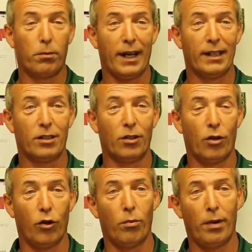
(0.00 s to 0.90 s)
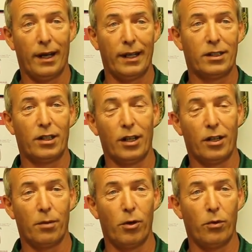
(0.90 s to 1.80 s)
back into the club and into the
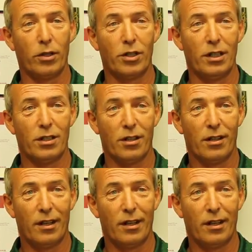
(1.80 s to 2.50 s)
communities